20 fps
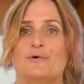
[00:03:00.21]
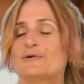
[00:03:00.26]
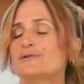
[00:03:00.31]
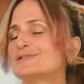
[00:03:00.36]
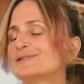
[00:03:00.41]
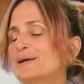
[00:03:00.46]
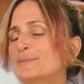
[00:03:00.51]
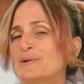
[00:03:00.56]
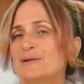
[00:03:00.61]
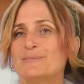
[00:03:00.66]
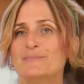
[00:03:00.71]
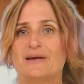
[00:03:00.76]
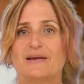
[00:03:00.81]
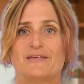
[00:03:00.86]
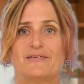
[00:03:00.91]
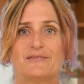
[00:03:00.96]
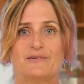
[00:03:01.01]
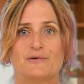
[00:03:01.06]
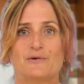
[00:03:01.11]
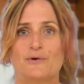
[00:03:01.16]
or lemon
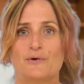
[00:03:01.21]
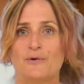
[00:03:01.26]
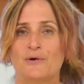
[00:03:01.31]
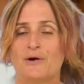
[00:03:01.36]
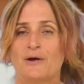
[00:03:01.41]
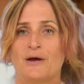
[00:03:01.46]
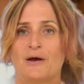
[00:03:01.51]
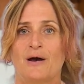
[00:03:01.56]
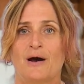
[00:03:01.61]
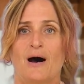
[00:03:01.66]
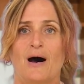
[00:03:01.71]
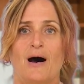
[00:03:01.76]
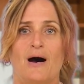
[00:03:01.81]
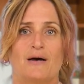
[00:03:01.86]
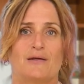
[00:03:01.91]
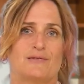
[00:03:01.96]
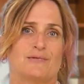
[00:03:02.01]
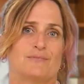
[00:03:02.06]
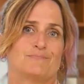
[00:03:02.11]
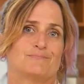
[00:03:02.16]
basil,
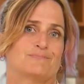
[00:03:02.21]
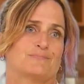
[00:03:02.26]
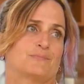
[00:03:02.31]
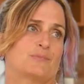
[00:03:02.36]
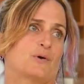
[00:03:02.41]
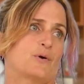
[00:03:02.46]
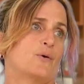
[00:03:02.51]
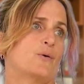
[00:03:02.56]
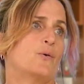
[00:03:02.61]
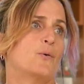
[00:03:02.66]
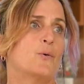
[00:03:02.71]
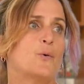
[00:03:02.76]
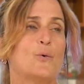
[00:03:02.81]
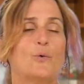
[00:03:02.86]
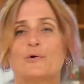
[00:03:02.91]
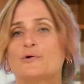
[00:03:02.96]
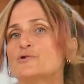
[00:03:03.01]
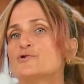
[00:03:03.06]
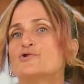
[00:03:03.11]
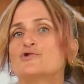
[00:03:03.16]

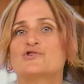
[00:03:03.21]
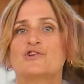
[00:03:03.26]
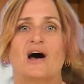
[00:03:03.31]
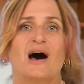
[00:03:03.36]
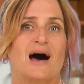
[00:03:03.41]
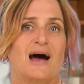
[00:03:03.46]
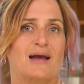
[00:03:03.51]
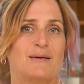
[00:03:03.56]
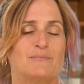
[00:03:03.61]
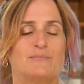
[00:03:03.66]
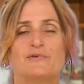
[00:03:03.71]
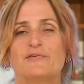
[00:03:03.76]
orange thyme.